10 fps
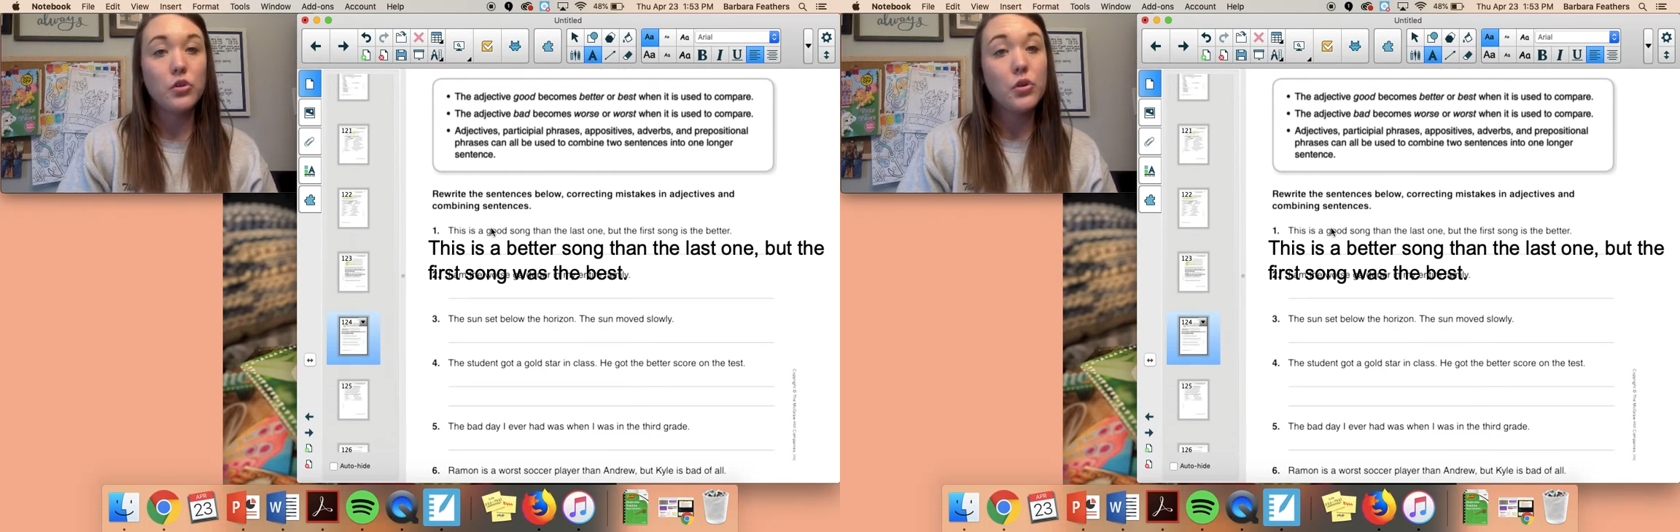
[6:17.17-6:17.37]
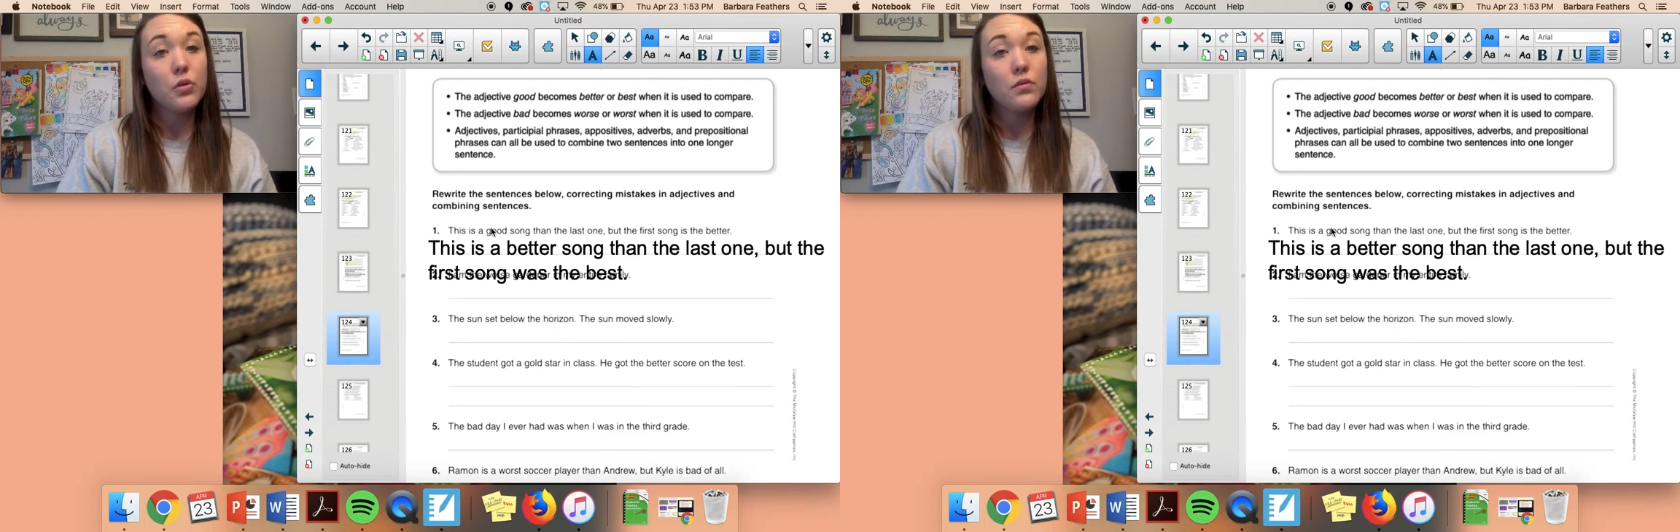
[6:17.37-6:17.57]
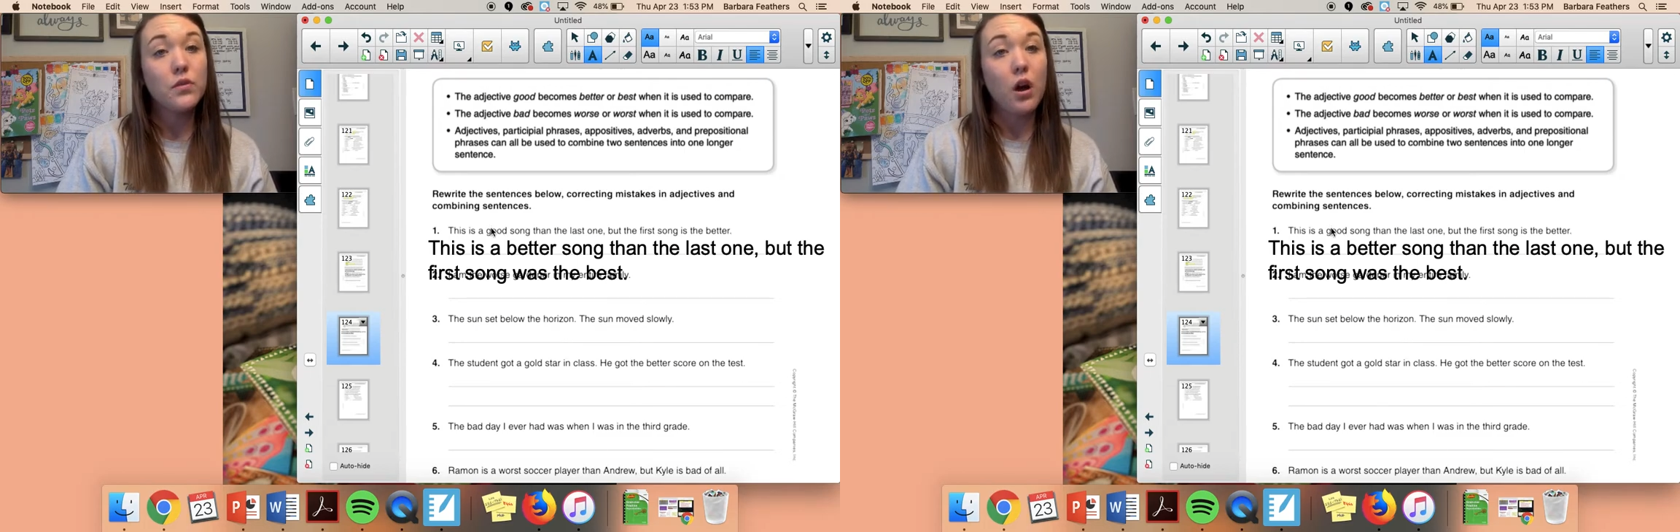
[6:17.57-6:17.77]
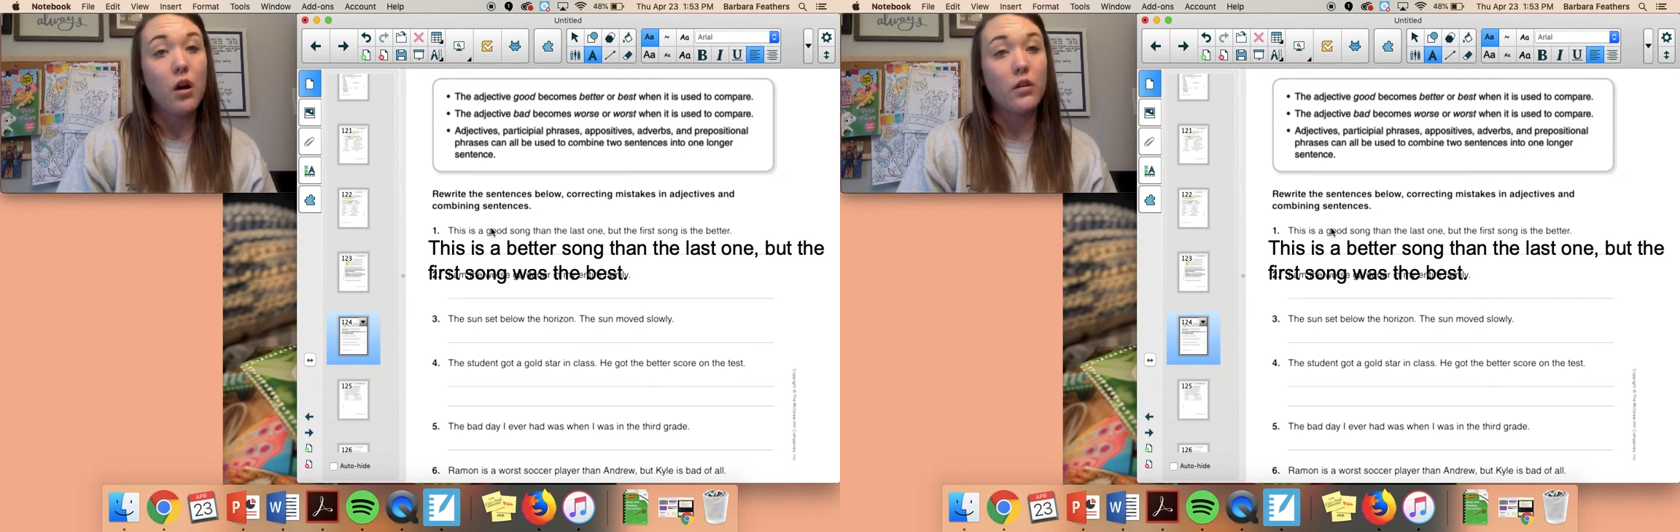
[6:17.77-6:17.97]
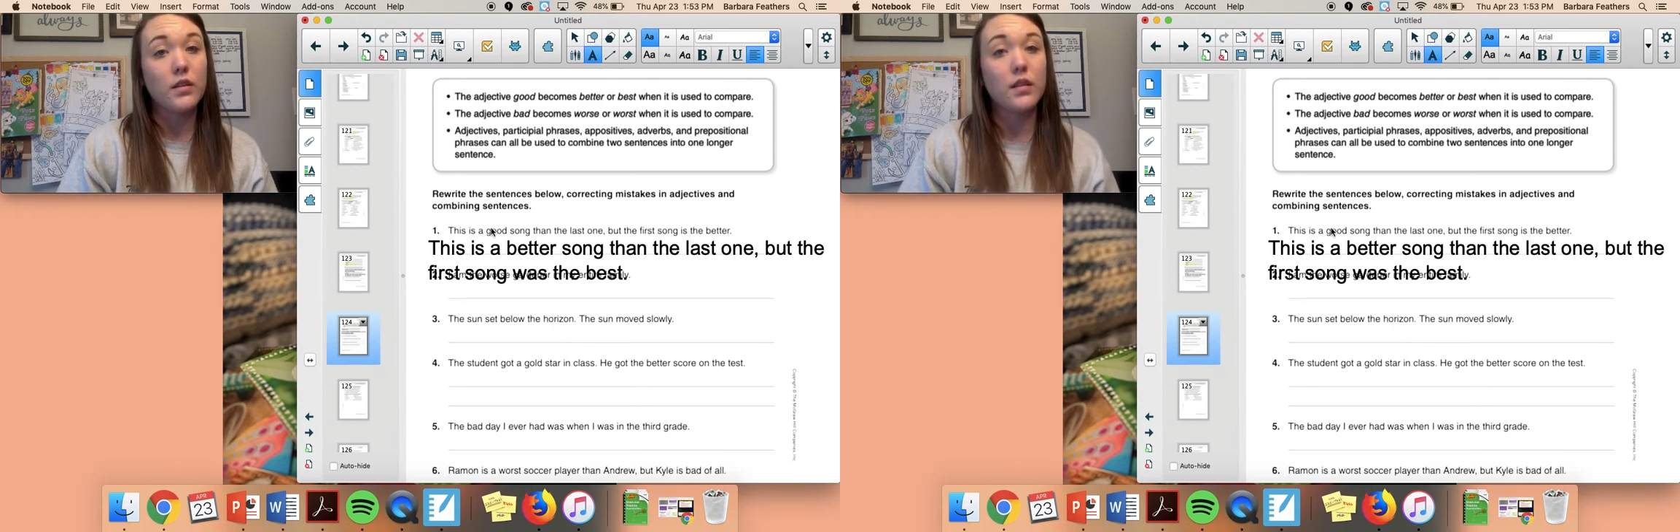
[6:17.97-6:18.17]
2
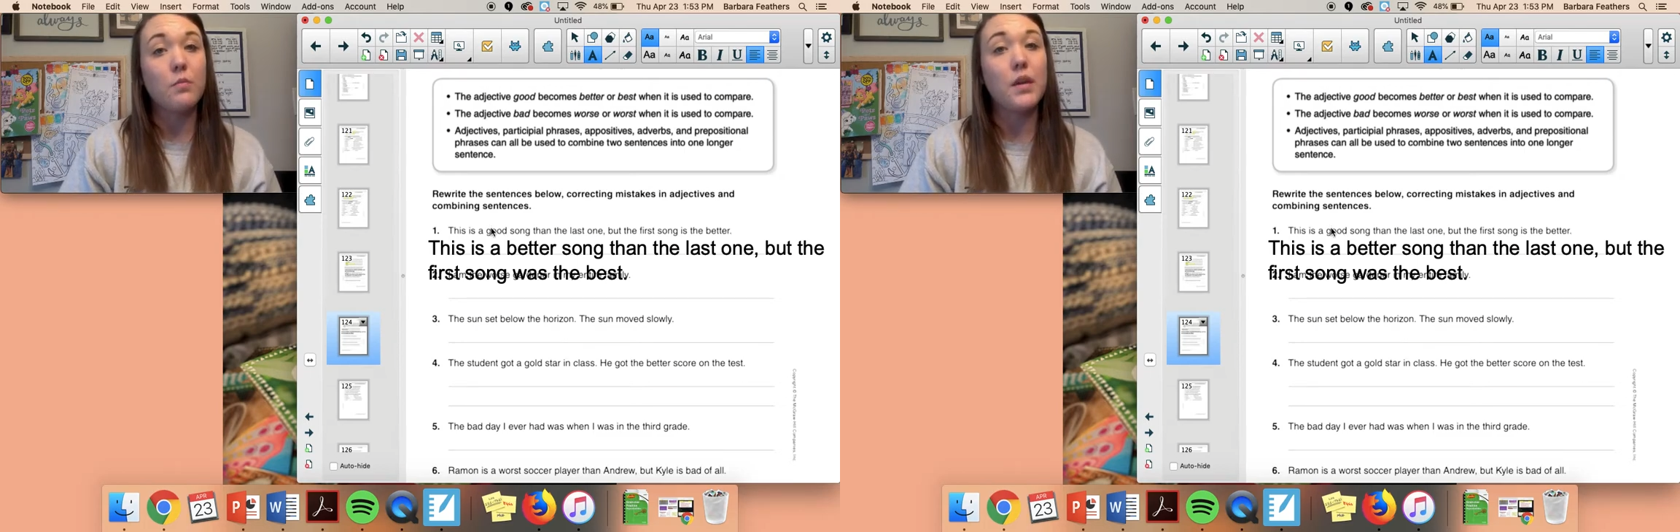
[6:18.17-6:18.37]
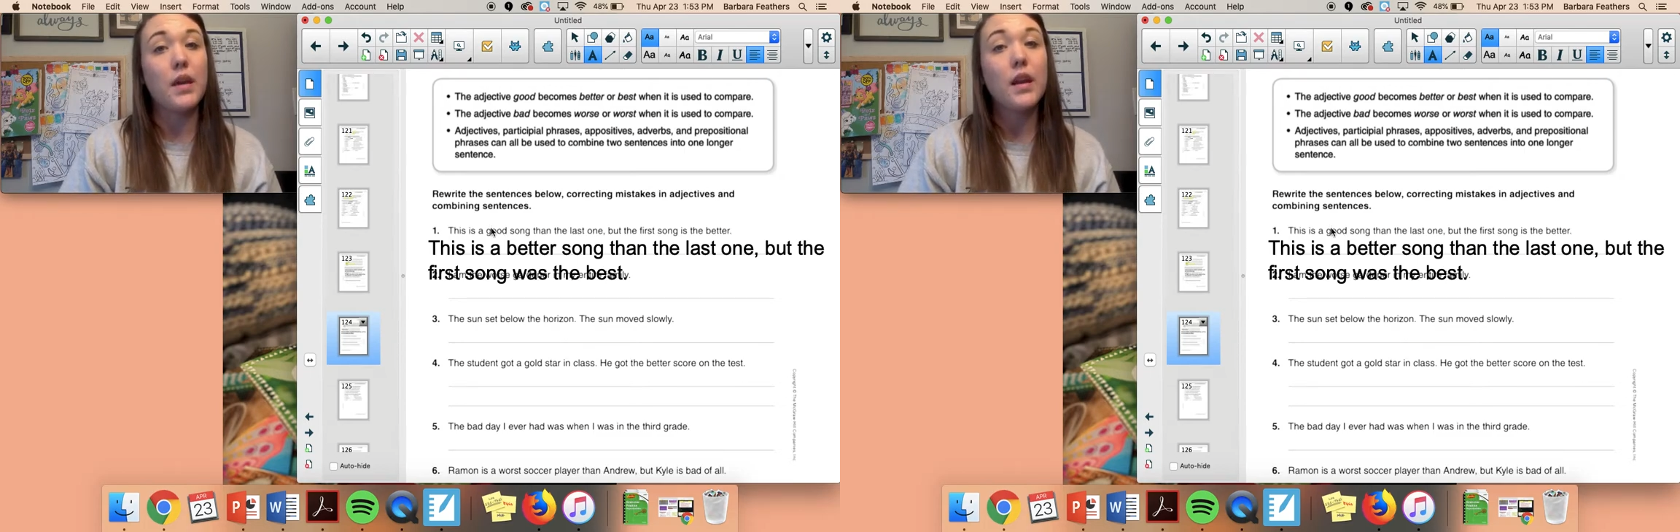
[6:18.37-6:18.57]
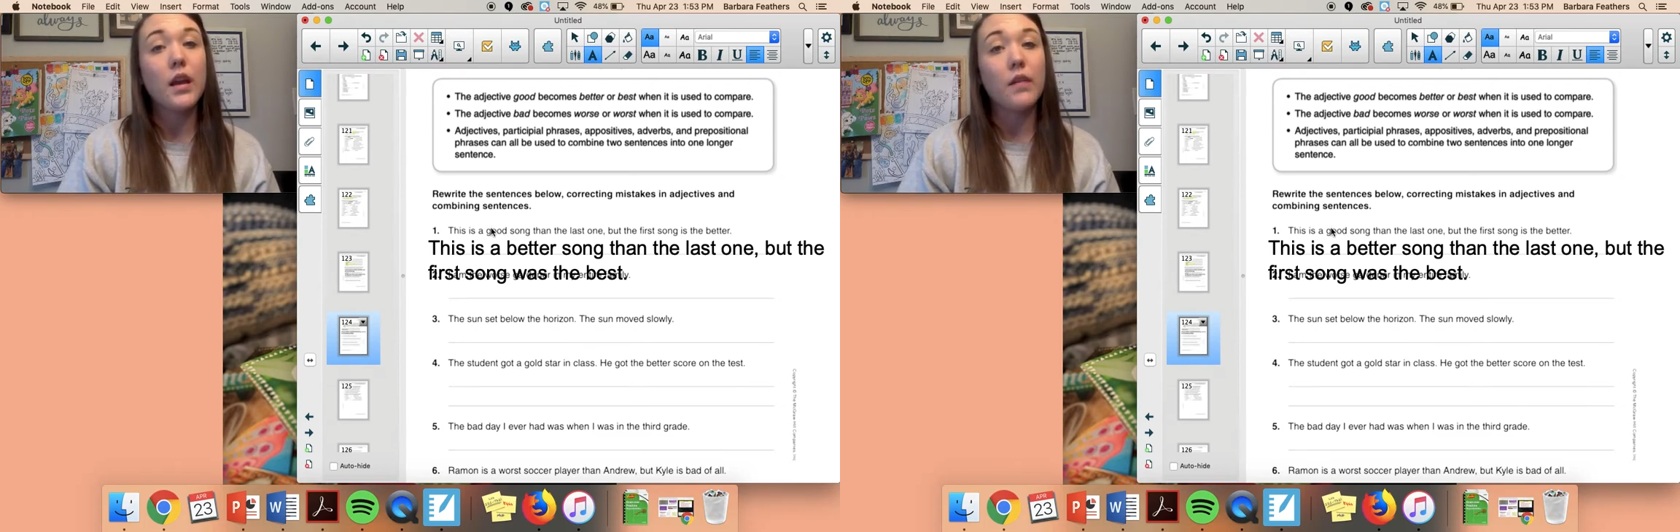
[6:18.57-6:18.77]
songs at the beginning